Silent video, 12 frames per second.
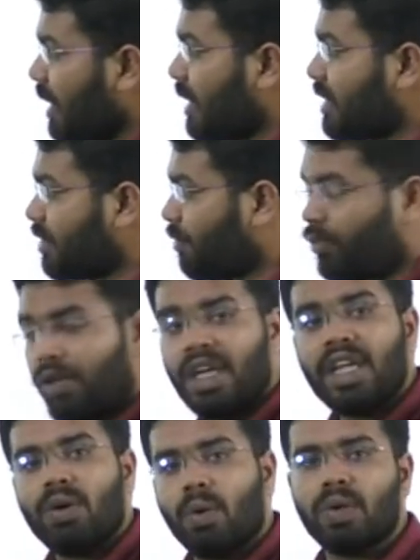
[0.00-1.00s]
is a
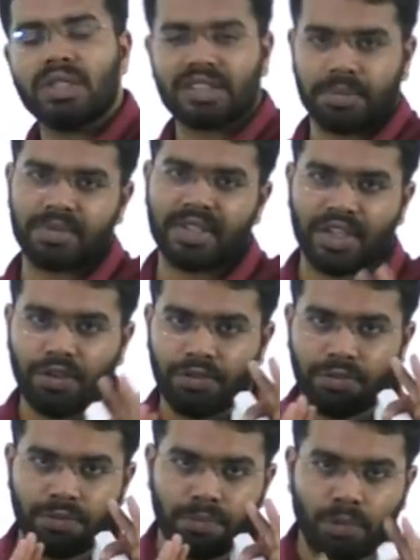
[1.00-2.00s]
fully owned subsidiary of
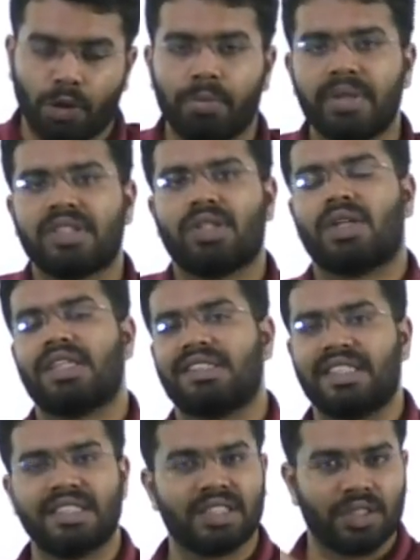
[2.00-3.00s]
Bombay Stock
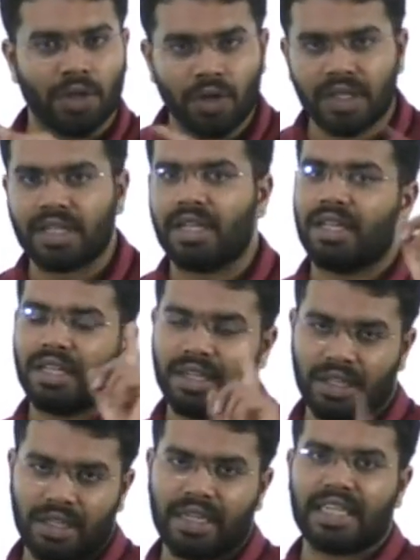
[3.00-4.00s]
Exchange and not
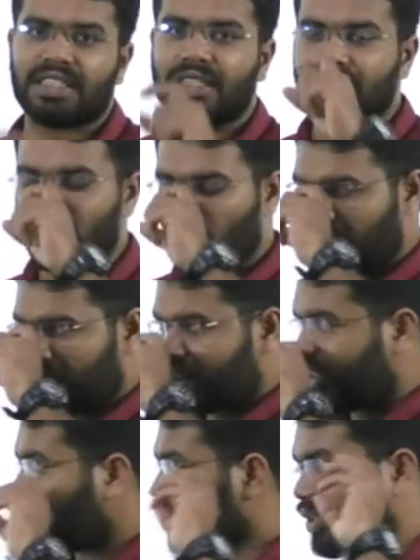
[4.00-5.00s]
National Stock
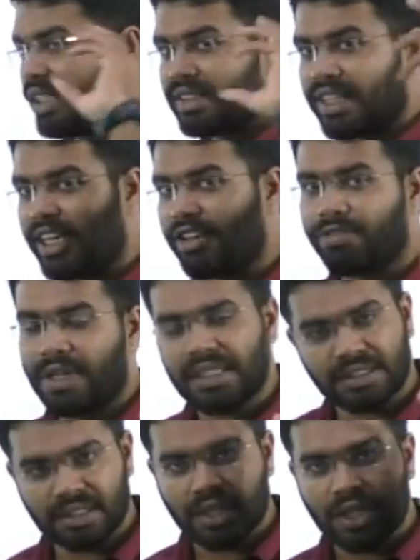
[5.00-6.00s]
Exchange. So these kind of
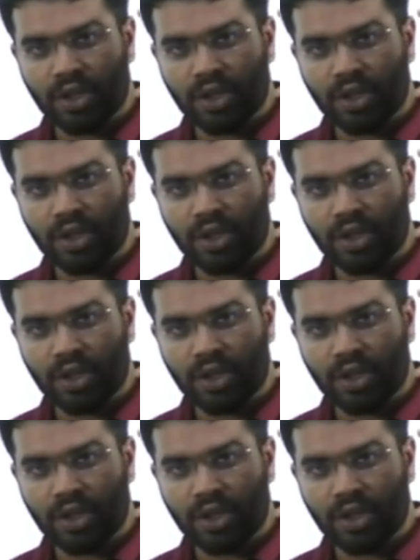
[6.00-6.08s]
facts